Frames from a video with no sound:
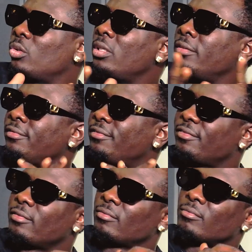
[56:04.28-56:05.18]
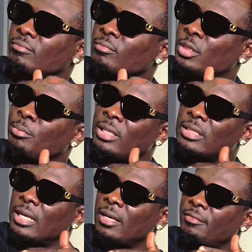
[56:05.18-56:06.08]
live the best
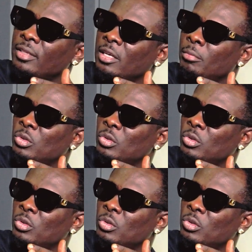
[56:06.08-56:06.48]
life, you get me?